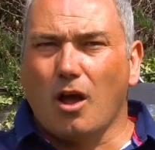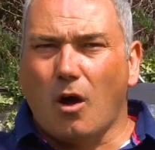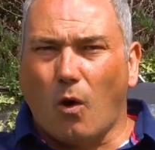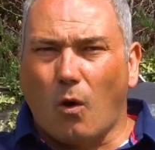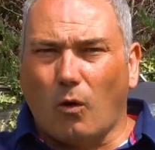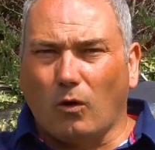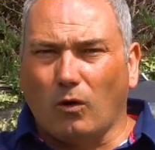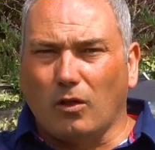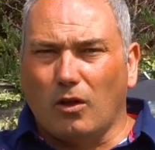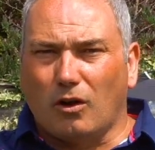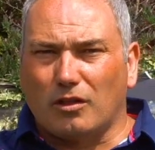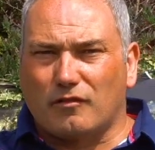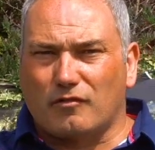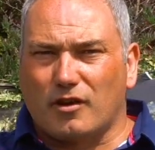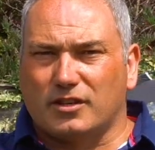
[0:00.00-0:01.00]
all
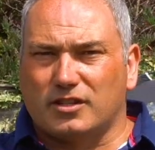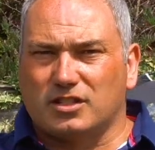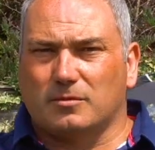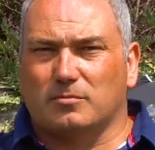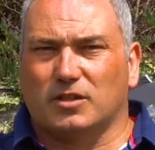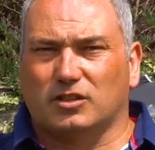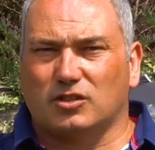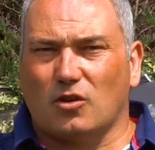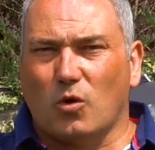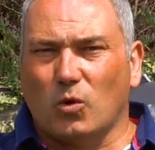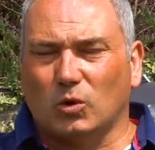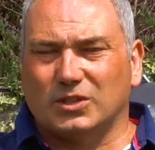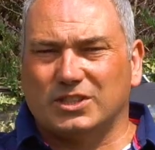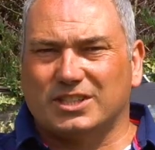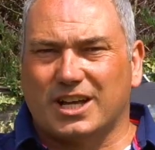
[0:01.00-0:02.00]
on a variety of subjects,
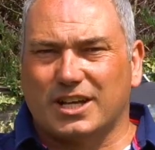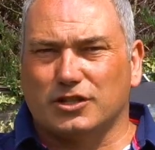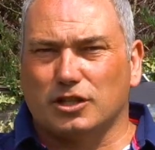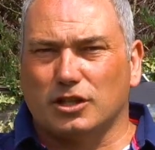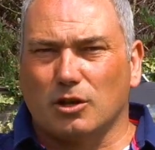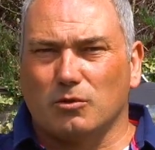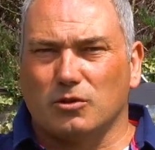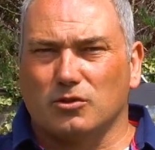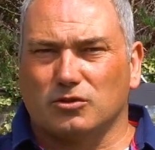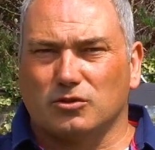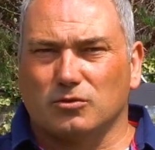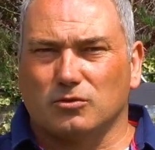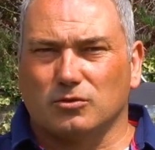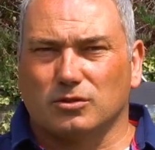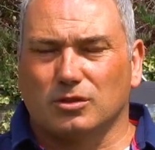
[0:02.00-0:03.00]
all designed to lower your
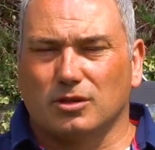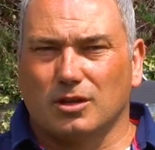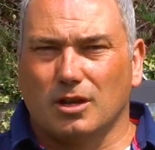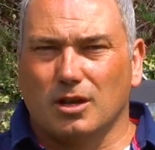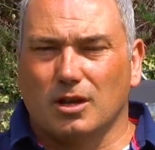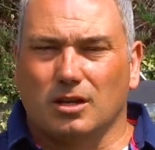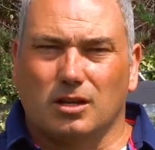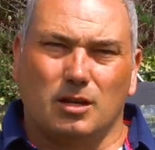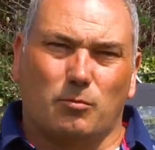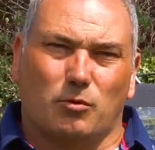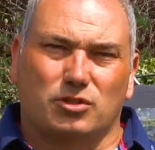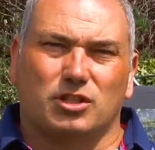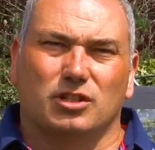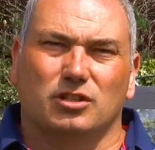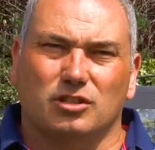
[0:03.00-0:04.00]
scores. Keep
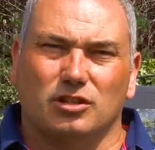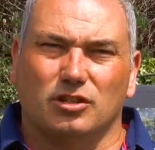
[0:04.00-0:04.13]
watching to